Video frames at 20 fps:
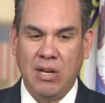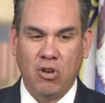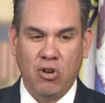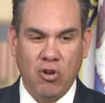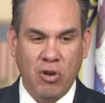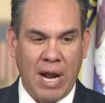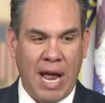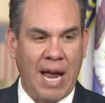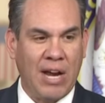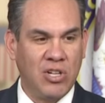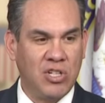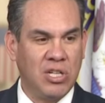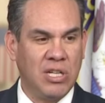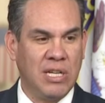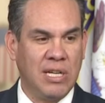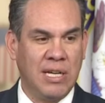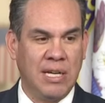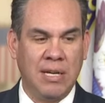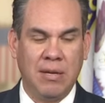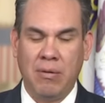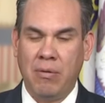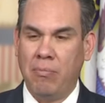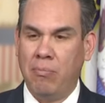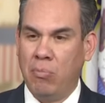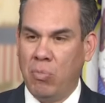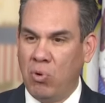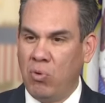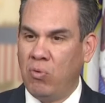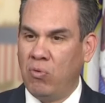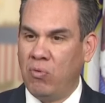could actually
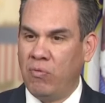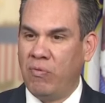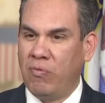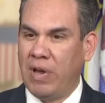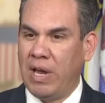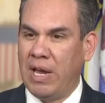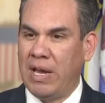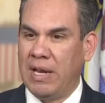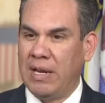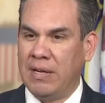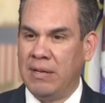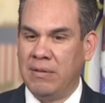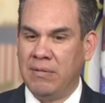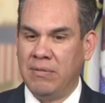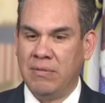move and